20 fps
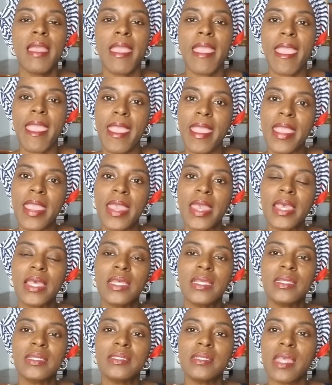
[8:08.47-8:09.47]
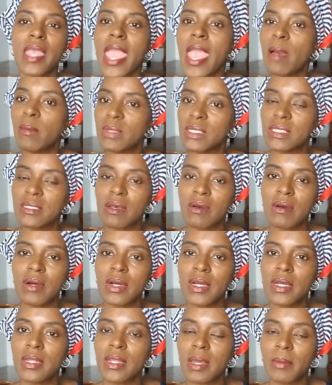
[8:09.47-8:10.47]
And
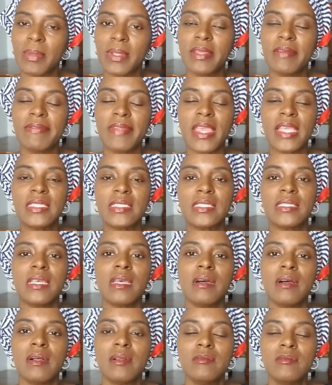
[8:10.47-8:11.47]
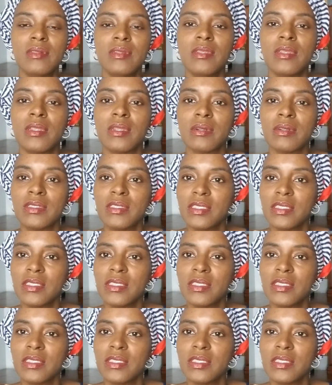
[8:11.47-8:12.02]
Amazon, I believe they sell, you know,